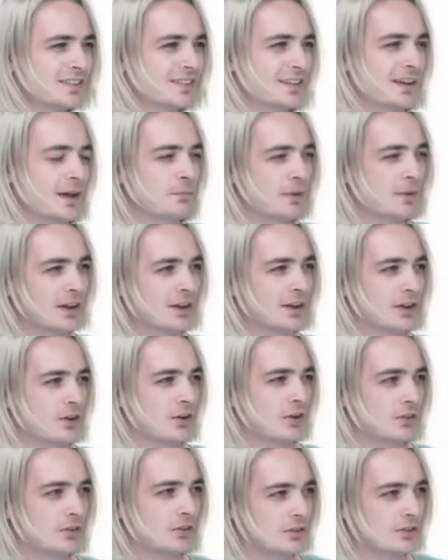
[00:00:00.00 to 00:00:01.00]
Most of them are
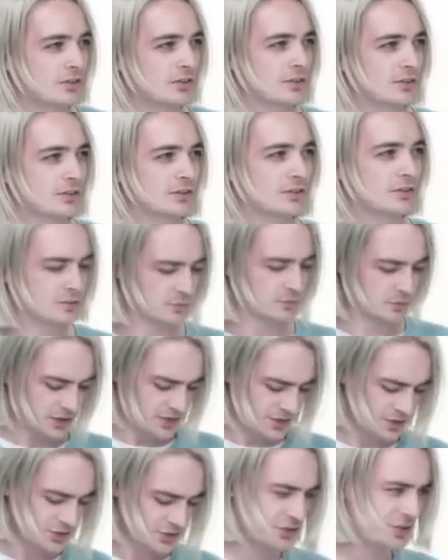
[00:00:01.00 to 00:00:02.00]
short,
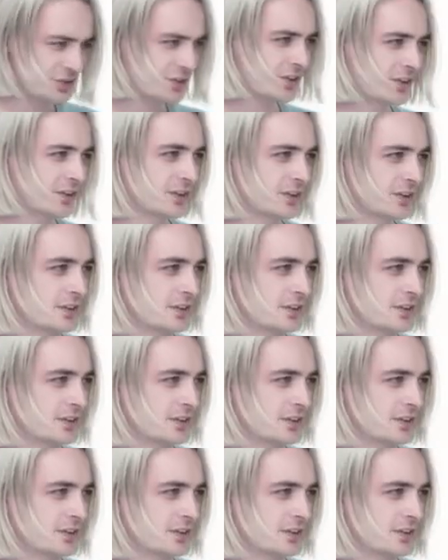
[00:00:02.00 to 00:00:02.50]
pretentious, and